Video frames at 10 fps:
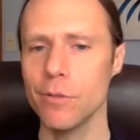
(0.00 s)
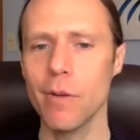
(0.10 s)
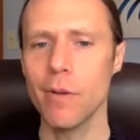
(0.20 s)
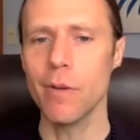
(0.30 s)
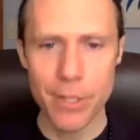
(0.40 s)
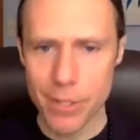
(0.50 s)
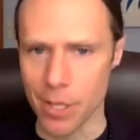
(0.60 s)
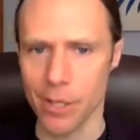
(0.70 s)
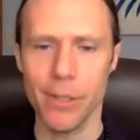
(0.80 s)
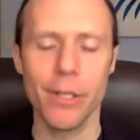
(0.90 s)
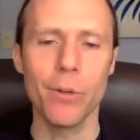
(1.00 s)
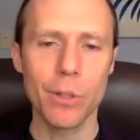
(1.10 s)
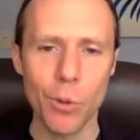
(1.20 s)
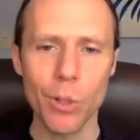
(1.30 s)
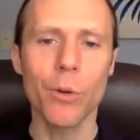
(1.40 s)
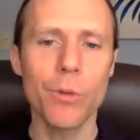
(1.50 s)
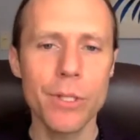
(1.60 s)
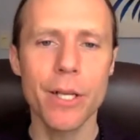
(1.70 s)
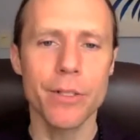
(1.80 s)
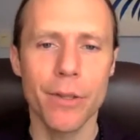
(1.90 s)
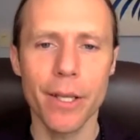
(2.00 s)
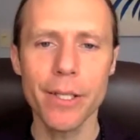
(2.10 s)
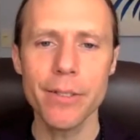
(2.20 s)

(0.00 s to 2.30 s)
vitamin C, or those kinds of things.